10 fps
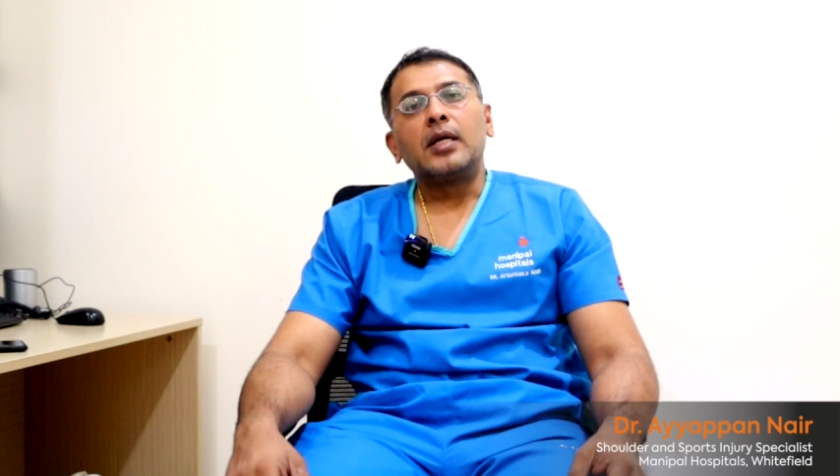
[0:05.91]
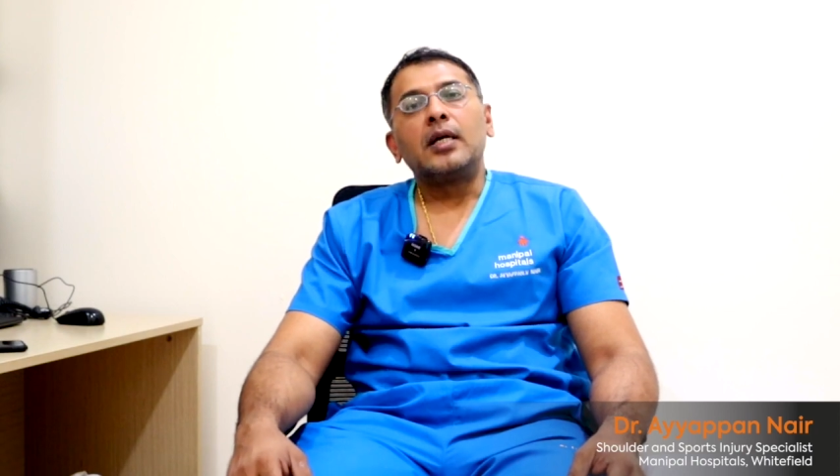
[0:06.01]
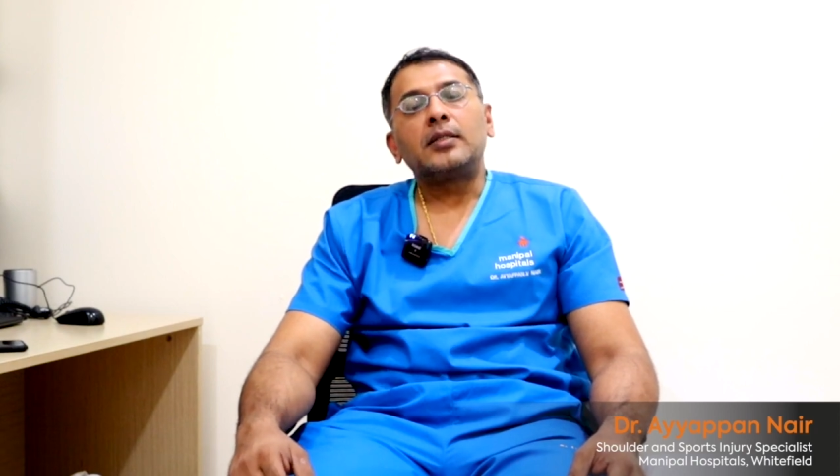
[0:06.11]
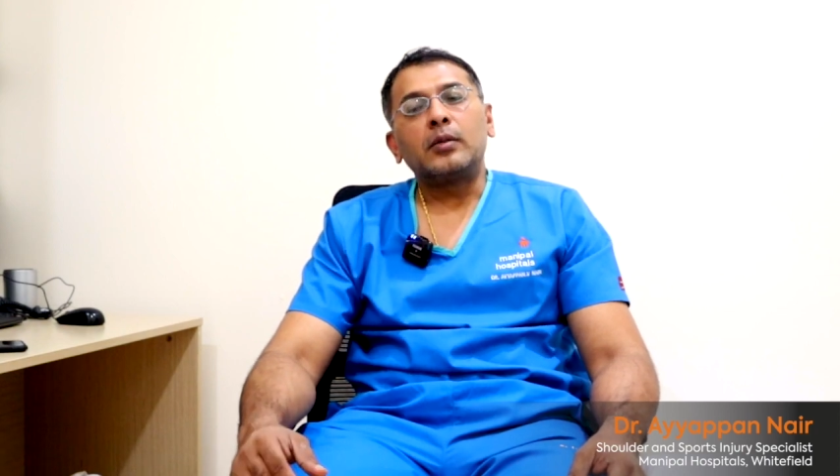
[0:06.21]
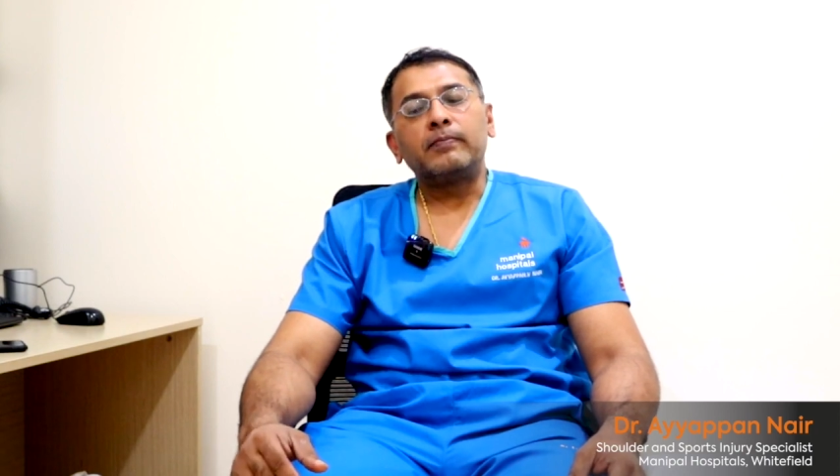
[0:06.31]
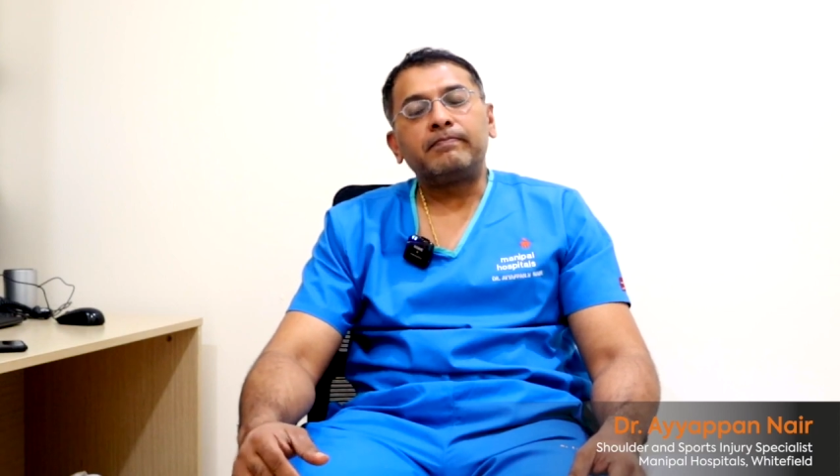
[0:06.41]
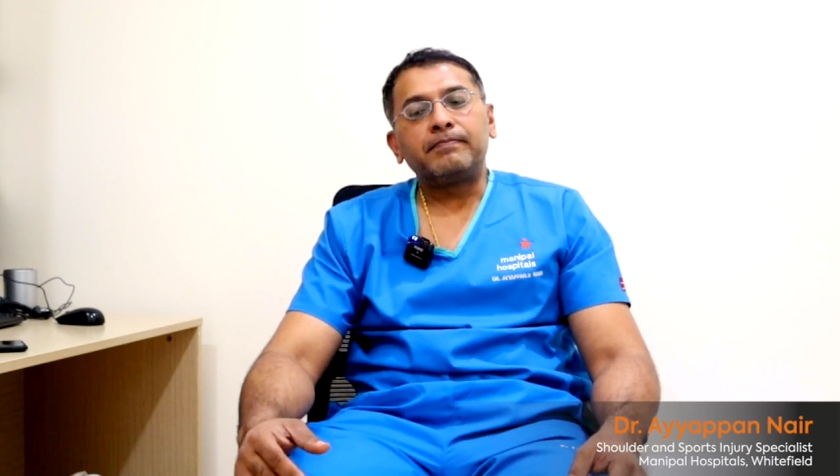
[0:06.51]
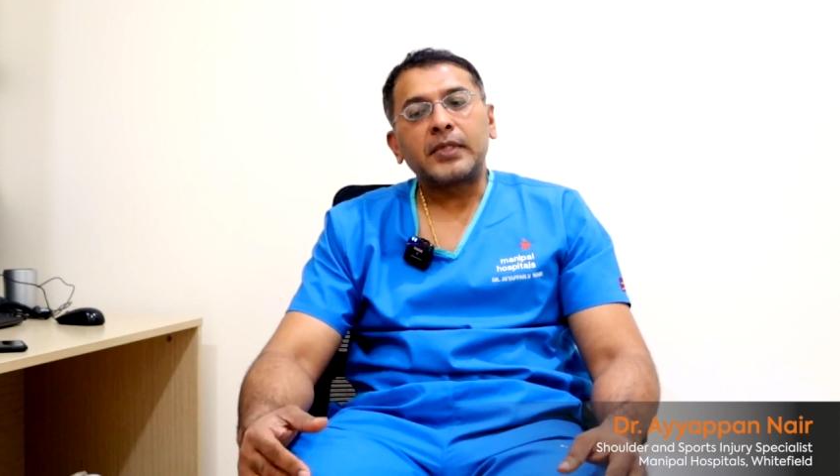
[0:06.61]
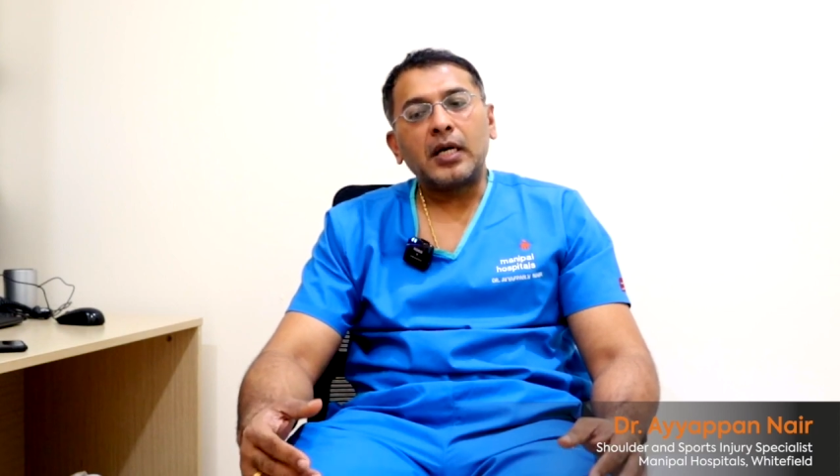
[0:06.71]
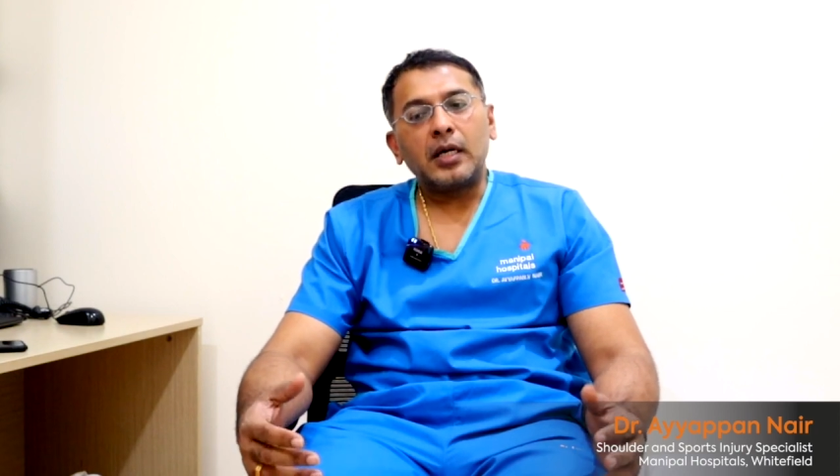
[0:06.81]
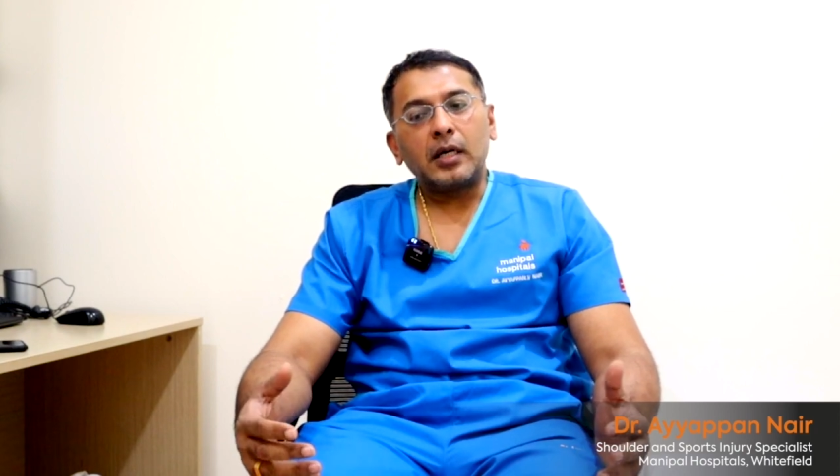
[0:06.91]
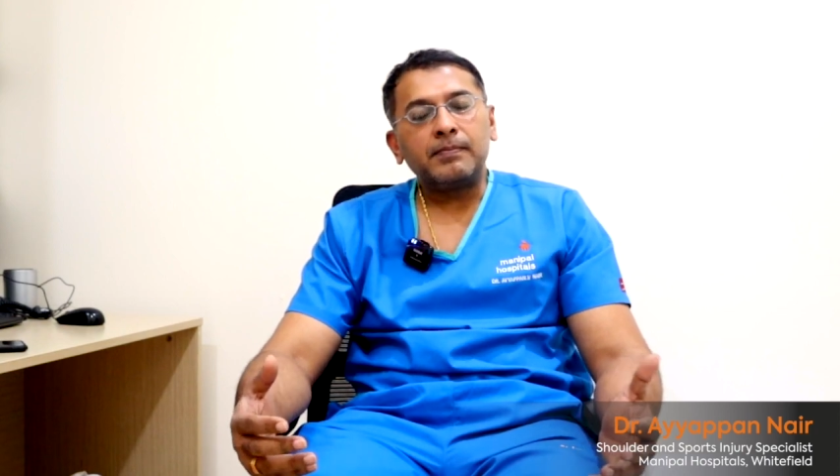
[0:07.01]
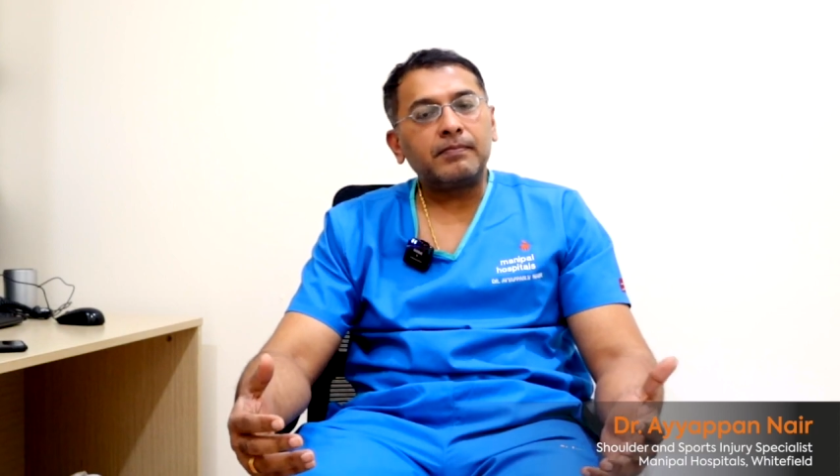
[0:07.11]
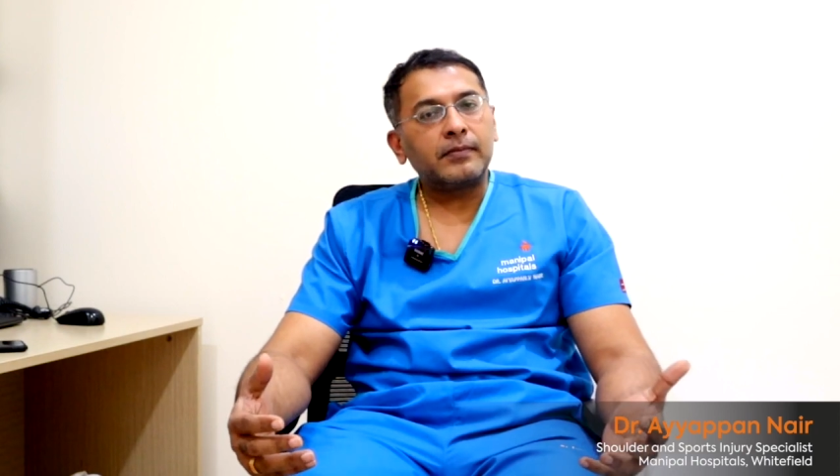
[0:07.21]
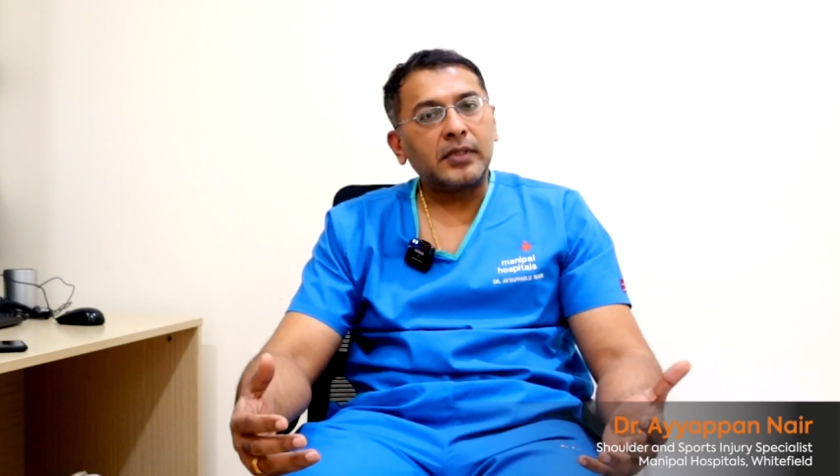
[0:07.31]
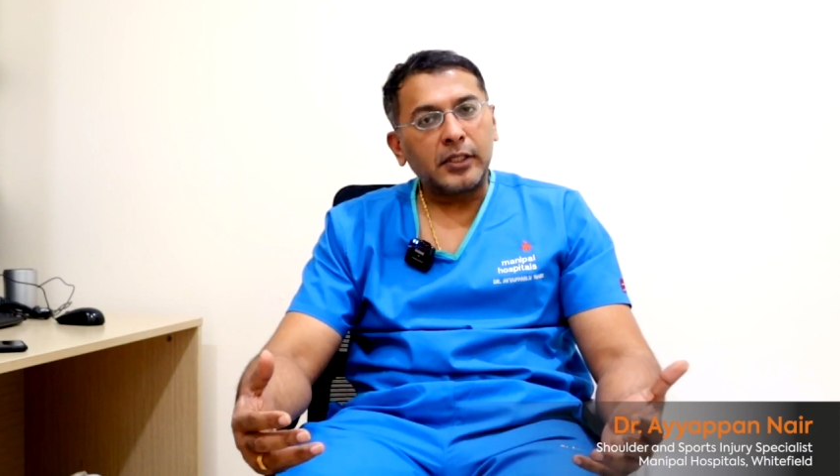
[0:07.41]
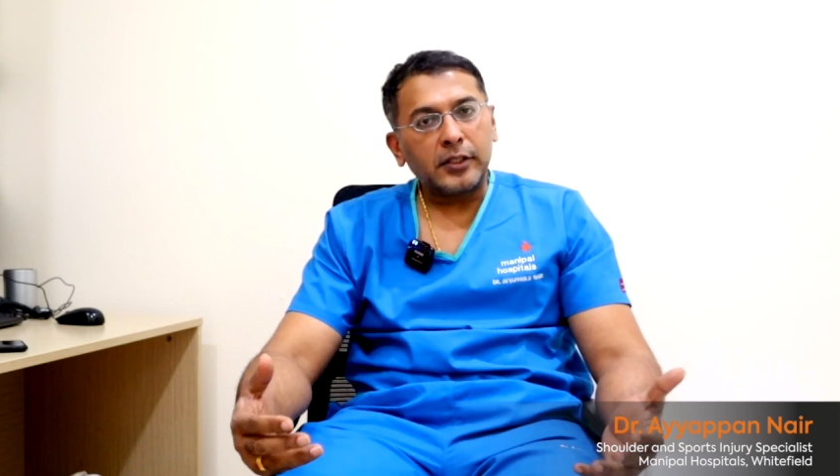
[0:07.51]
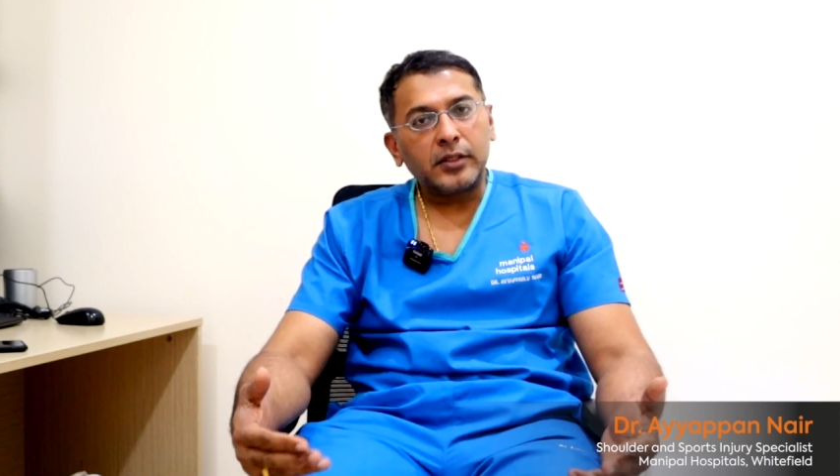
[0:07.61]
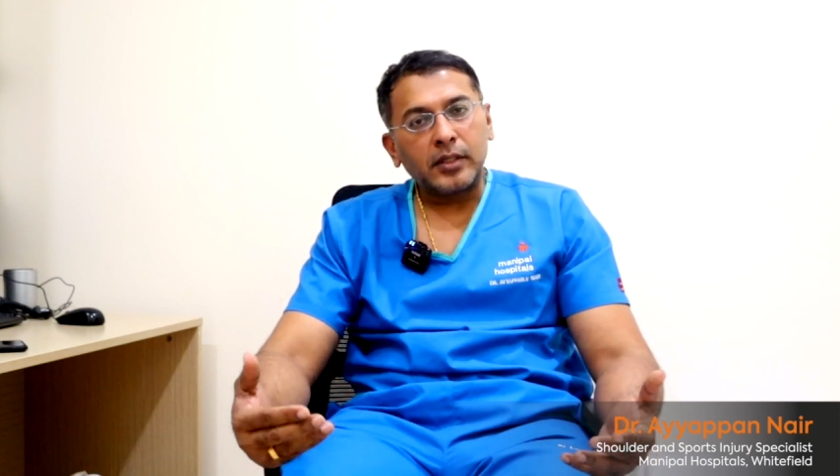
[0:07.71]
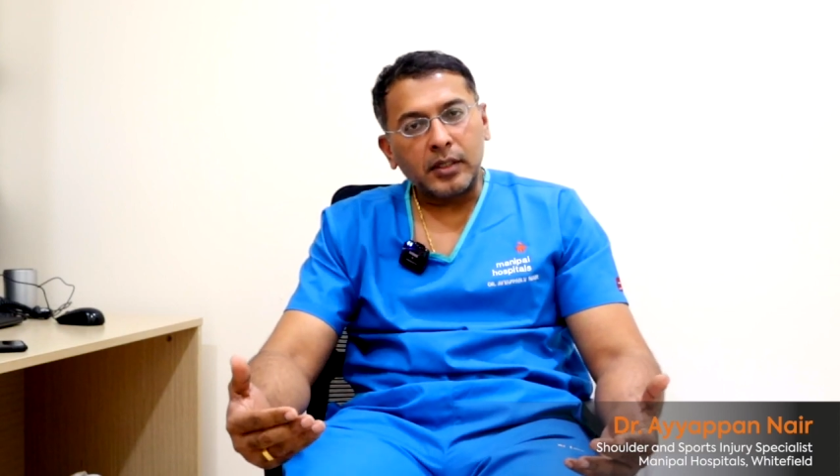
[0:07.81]
So,
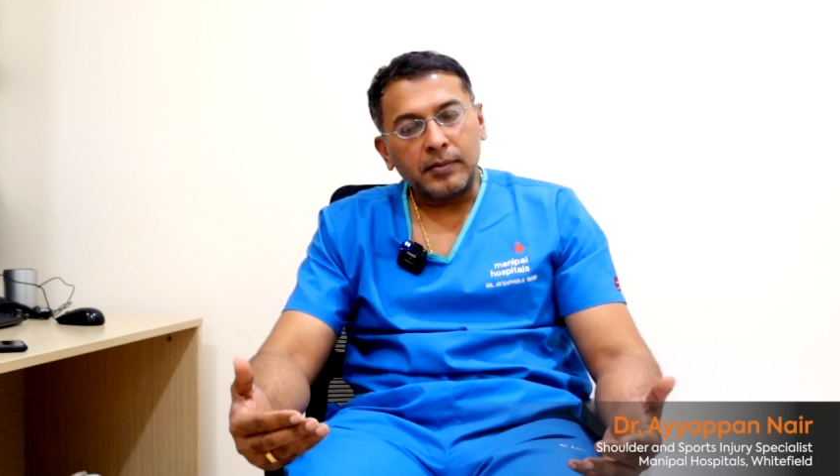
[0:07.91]
this